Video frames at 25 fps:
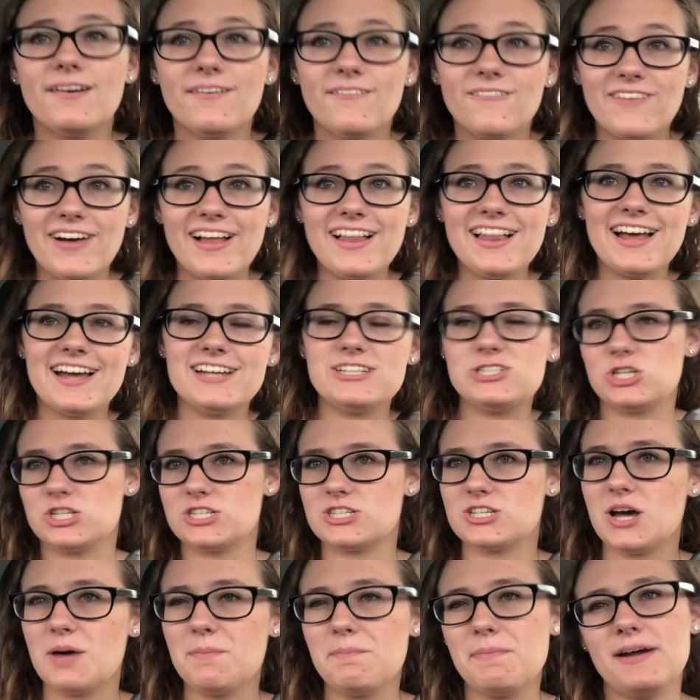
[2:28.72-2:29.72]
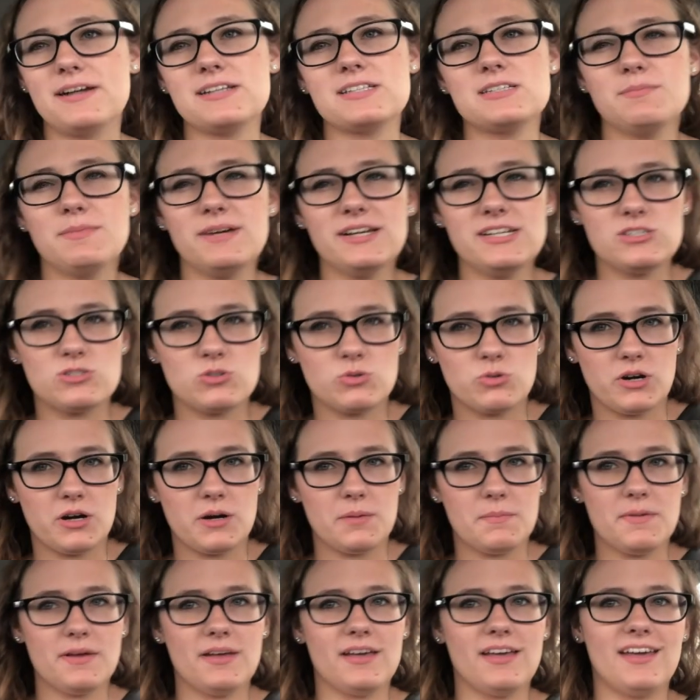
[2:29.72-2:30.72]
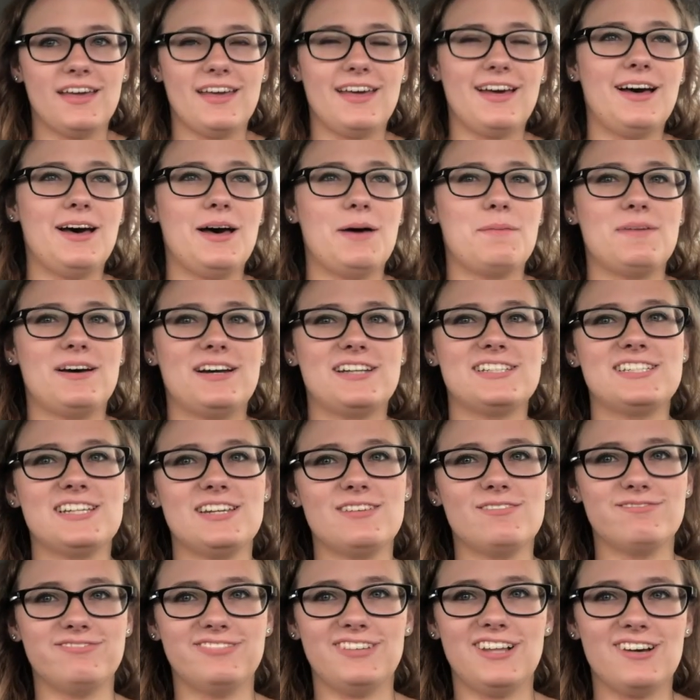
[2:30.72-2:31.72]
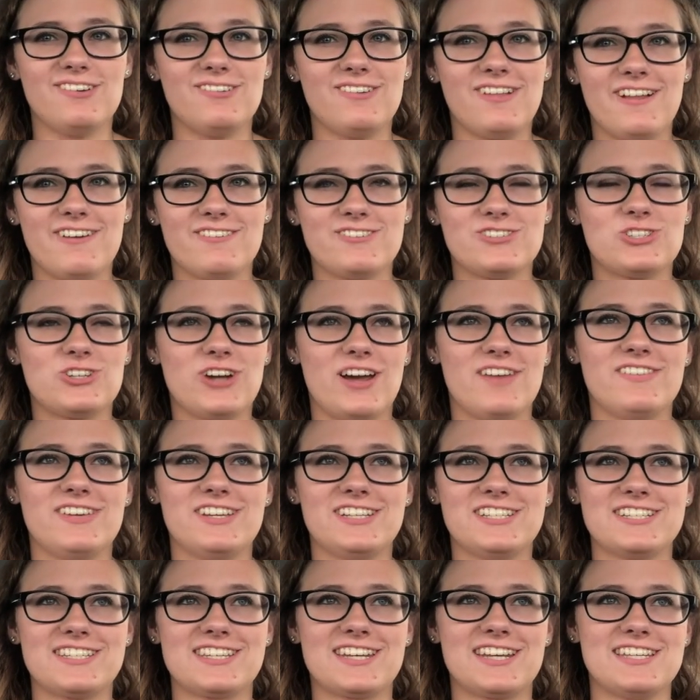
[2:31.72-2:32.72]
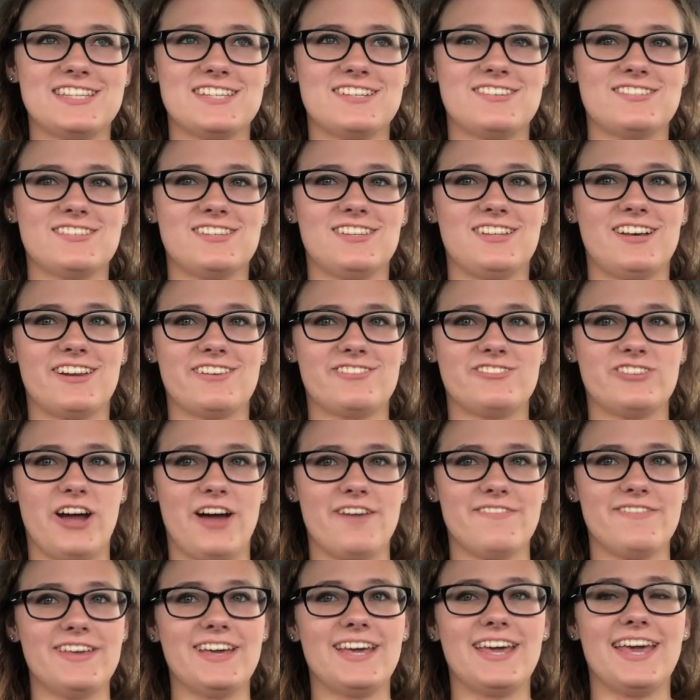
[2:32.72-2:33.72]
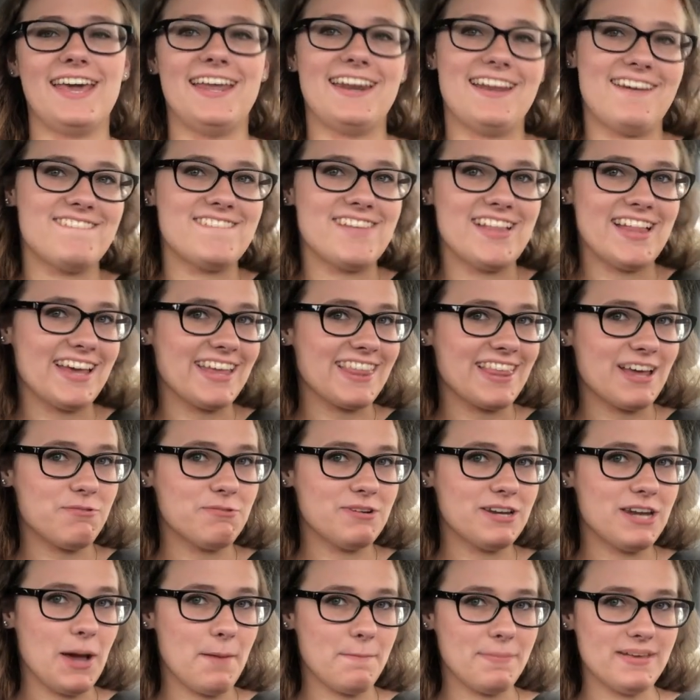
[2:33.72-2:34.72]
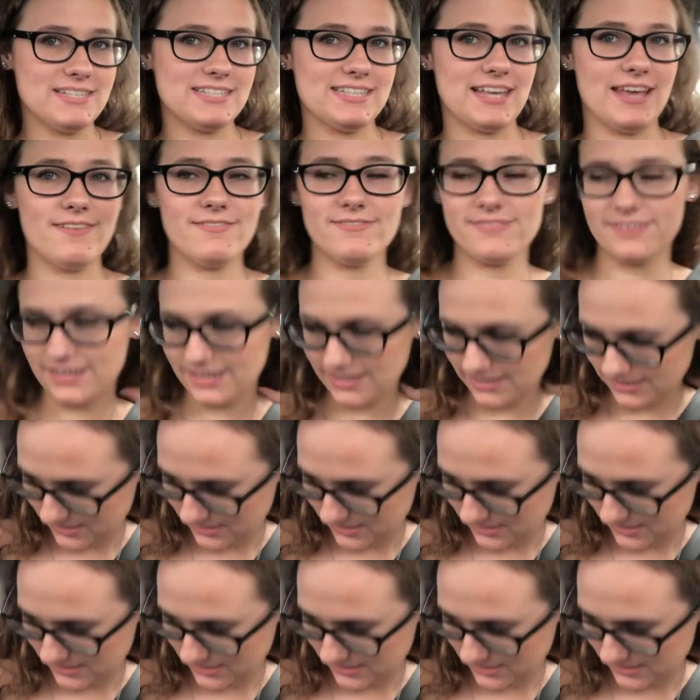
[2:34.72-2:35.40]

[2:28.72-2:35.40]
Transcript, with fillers: Well, I just got back to my dorm. Um, I didn't vlog while I was driving just because there was a lot of traffic and I felt like that would not be safe.